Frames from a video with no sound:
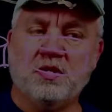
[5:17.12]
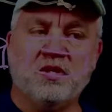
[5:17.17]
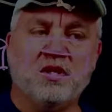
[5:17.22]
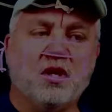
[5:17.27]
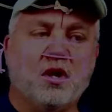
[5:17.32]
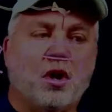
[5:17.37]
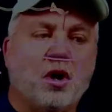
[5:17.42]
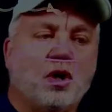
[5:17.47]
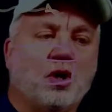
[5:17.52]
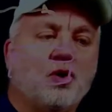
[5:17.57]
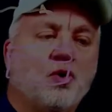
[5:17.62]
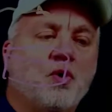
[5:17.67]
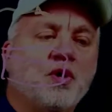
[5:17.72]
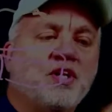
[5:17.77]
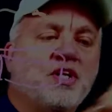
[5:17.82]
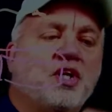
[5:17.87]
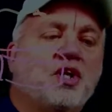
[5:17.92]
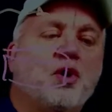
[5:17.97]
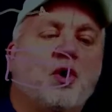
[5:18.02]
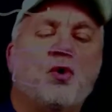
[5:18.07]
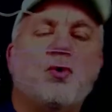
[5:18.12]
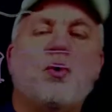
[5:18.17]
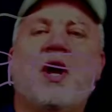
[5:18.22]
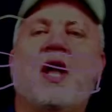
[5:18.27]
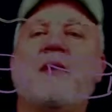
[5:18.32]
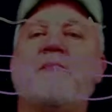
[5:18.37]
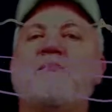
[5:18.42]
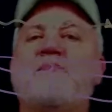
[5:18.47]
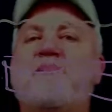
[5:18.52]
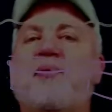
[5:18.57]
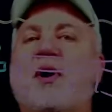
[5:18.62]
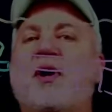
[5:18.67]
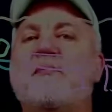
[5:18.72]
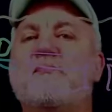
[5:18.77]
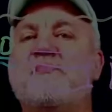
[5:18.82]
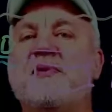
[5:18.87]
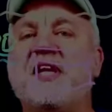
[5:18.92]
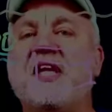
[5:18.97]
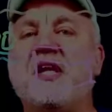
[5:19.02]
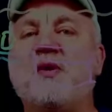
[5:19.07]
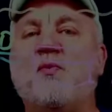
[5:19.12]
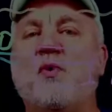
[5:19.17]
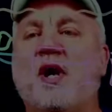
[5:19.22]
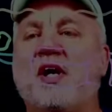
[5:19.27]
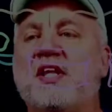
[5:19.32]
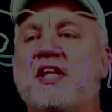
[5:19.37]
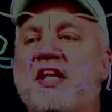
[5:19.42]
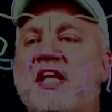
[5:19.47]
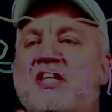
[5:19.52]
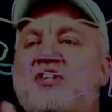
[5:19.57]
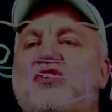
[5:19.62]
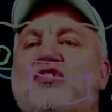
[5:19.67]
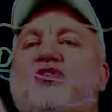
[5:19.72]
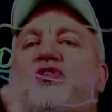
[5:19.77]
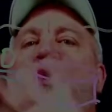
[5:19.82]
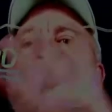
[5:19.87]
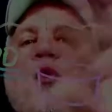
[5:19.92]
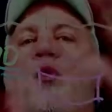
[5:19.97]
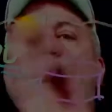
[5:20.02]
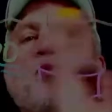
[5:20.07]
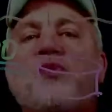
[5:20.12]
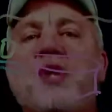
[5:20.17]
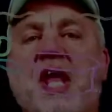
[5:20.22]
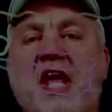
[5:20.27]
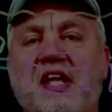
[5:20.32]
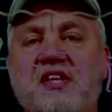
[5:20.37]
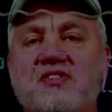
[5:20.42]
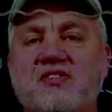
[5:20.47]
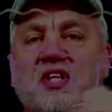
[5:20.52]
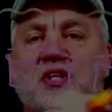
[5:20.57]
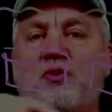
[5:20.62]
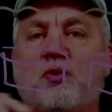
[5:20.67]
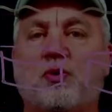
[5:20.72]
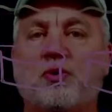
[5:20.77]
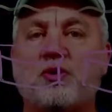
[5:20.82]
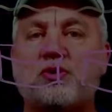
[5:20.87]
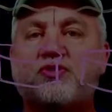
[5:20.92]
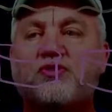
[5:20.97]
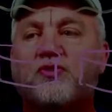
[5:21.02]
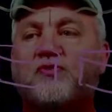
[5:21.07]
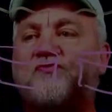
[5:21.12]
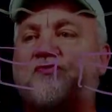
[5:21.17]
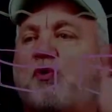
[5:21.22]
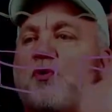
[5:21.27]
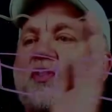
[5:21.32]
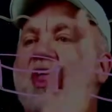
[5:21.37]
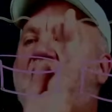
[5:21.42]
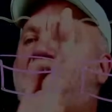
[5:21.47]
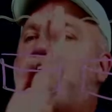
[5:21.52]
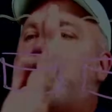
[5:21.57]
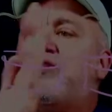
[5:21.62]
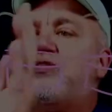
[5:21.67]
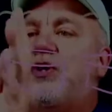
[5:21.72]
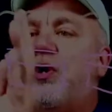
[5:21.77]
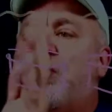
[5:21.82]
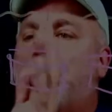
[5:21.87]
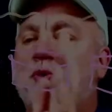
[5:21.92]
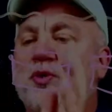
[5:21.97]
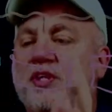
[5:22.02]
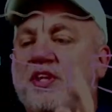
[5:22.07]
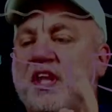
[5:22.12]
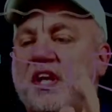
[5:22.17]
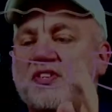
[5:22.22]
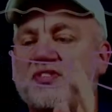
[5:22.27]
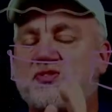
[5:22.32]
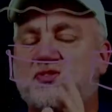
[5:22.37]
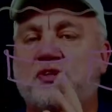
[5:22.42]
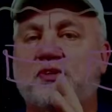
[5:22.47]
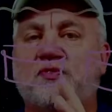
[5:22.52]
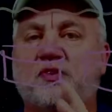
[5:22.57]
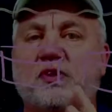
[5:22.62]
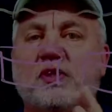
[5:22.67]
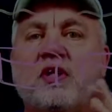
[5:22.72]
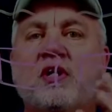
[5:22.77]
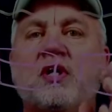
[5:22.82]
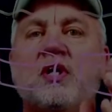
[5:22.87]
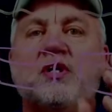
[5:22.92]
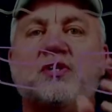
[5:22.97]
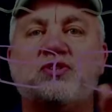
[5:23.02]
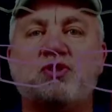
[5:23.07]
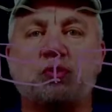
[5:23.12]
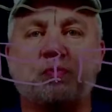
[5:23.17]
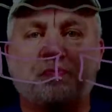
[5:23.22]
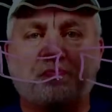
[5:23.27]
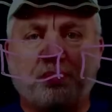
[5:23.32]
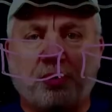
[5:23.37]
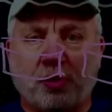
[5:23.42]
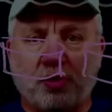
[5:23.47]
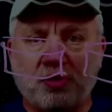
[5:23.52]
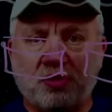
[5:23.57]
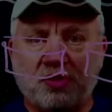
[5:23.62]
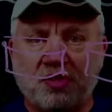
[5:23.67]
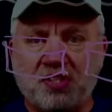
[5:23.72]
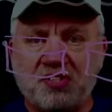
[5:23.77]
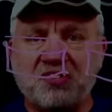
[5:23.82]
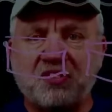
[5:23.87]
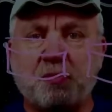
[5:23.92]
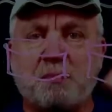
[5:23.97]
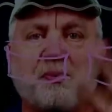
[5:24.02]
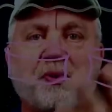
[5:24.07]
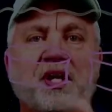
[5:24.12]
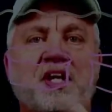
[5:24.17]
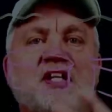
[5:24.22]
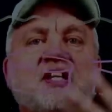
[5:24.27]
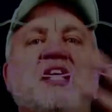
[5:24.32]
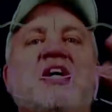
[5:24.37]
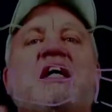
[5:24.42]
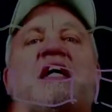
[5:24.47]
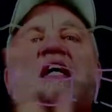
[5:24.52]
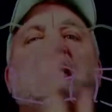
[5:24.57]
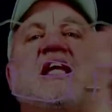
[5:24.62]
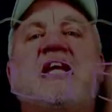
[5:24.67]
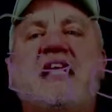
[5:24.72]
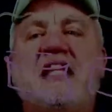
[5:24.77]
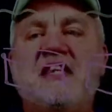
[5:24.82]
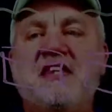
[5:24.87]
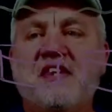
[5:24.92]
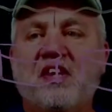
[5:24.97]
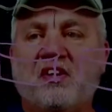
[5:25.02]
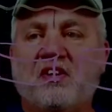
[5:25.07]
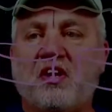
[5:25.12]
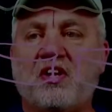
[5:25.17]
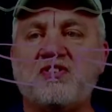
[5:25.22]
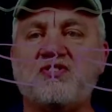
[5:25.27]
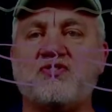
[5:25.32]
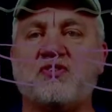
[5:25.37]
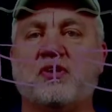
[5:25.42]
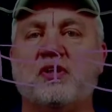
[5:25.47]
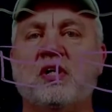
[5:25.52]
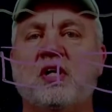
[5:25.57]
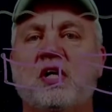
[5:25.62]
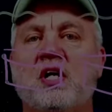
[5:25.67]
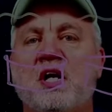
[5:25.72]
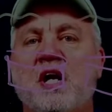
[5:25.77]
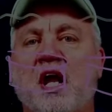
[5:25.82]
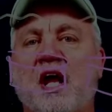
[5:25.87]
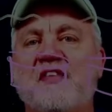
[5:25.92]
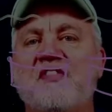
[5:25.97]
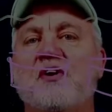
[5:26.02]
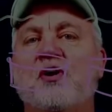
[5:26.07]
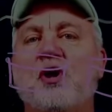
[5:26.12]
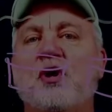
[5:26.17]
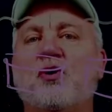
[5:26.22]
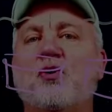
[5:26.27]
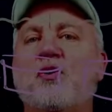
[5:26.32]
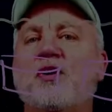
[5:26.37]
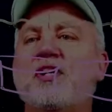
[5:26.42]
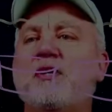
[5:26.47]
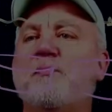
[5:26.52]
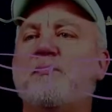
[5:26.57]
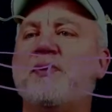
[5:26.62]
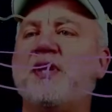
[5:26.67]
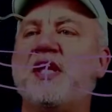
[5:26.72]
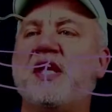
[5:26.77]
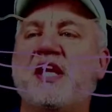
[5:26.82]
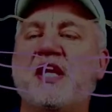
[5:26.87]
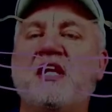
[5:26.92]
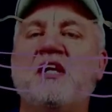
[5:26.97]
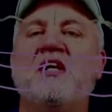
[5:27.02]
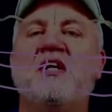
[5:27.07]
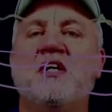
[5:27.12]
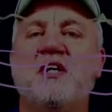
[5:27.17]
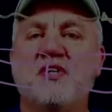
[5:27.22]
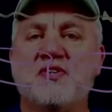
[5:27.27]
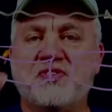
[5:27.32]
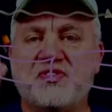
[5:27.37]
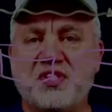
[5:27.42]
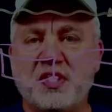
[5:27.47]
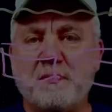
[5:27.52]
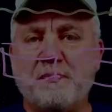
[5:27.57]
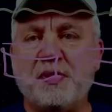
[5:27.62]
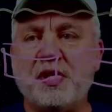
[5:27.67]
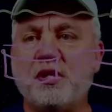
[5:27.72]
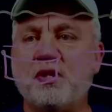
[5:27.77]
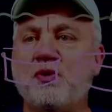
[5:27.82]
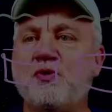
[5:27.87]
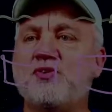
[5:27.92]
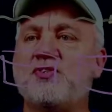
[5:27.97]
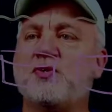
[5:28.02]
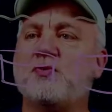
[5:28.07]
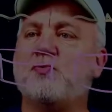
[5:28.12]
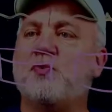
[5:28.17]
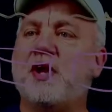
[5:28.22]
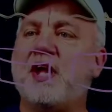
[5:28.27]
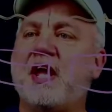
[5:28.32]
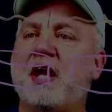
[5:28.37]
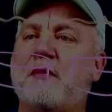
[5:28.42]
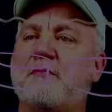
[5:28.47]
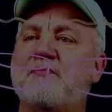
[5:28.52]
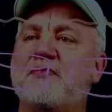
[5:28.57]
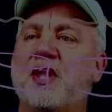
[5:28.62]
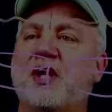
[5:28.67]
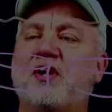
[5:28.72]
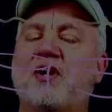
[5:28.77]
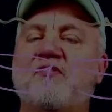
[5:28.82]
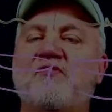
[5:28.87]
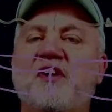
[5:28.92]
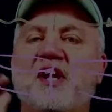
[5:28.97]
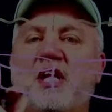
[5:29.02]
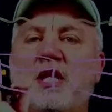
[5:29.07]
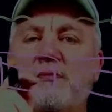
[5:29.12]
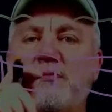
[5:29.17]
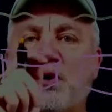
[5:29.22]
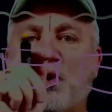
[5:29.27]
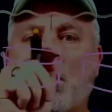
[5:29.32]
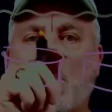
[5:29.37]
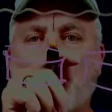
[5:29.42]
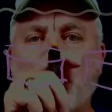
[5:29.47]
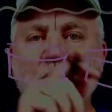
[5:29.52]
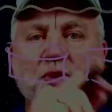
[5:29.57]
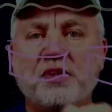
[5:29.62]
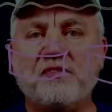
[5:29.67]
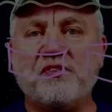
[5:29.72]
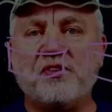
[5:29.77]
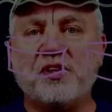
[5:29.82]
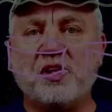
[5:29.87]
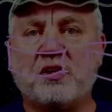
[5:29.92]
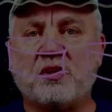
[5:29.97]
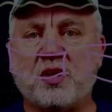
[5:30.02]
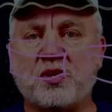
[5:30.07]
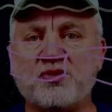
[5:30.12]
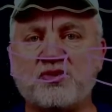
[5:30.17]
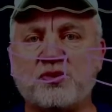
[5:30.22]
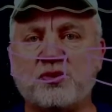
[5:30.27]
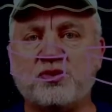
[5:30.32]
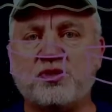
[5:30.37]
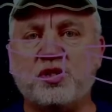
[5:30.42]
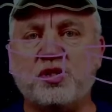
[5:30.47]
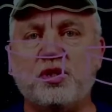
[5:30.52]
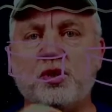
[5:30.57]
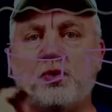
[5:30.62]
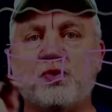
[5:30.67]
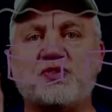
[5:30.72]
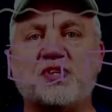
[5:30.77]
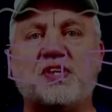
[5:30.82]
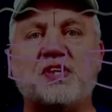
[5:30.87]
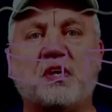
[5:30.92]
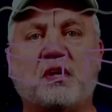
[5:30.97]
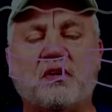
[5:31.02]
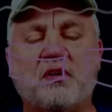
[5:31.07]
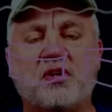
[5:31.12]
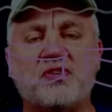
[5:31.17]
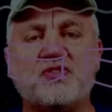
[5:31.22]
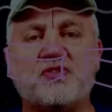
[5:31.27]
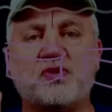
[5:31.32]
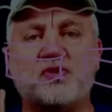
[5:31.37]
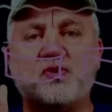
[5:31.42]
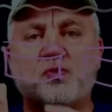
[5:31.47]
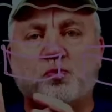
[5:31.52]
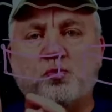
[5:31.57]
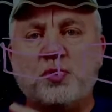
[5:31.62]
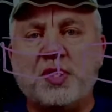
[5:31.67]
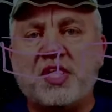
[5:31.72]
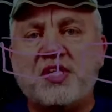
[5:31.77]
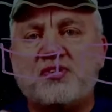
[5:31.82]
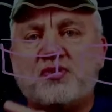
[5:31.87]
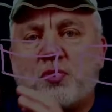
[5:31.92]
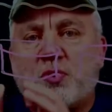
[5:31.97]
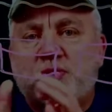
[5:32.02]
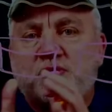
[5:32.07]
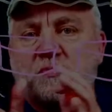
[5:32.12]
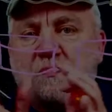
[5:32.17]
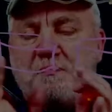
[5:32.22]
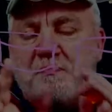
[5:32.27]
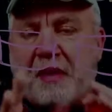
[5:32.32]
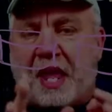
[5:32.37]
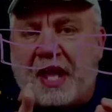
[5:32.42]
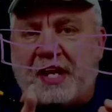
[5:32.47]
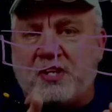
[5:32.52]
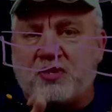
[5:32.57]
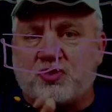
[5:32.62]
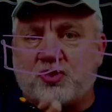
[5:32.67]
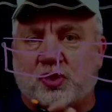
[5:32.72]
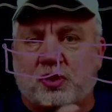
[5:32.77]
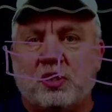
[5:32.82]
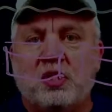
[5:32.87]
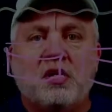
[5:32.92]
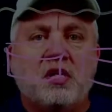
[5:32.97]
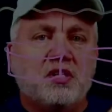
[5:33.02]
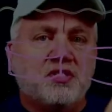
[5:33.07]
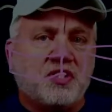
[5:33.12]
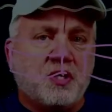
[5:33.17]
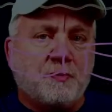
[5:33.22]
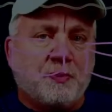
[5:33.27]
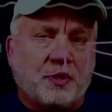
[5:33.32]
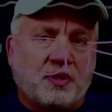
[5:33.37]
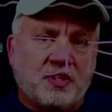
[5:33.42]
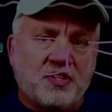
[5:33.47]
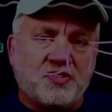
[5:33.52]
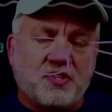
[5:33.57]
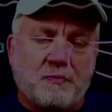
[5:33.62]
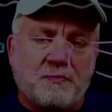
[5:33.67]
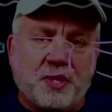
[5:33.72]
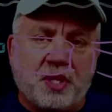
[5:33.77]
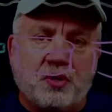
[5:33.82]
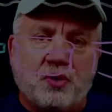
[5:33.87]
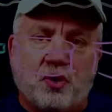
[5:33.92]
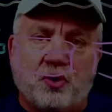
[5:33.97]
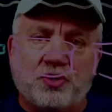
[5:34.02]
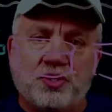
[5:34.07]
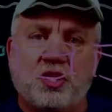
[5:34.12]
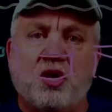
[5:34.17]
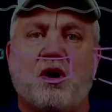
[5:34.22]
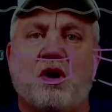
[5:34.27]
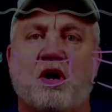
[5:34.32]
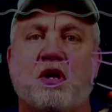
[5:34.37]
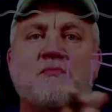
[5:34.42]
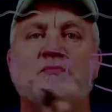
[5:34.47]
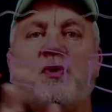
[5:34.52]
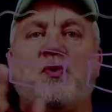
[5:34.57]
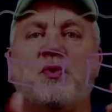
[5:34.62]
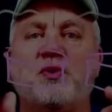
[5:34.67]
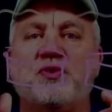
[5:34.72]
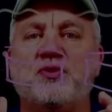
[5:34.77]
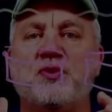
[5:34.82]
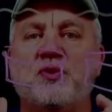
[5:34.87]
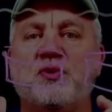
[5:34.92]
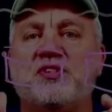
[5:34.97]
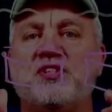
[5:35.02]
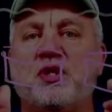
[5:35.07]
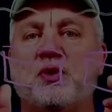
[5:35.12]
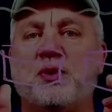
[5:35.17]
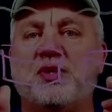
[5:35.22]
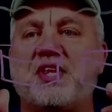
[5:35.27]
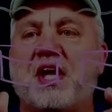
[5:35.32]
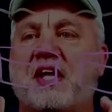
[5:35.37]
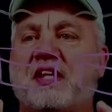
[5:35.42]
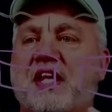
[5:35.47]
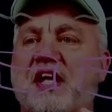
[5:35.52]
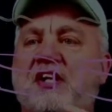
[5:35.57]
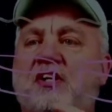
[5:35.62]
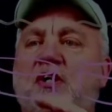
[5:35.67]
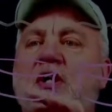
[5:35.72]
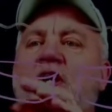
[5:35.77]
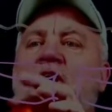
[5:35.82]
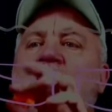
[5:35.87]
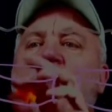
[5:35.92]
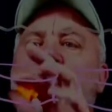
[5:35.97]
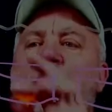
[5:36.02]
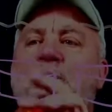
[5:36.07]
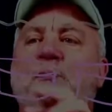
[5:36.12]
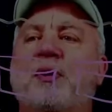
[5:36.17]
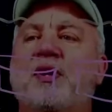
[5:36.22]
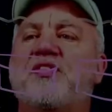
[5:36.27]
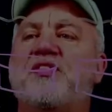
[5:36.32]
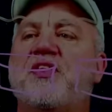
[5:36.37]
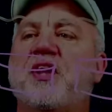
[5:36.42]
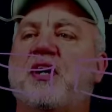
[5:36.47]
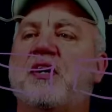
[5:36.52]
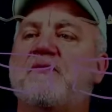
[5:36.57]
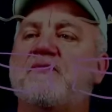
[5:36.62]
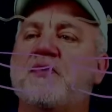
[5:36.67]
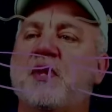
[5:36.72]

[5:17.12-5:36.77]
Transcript: are going to go and be what it donates in order for that node, that server, to participate in the cluster. And there are going to be CPUs and RAM that are available only for the cluster to use, and the cluster's resource manager, typically something called Yarn, but we'll deal with that later. But the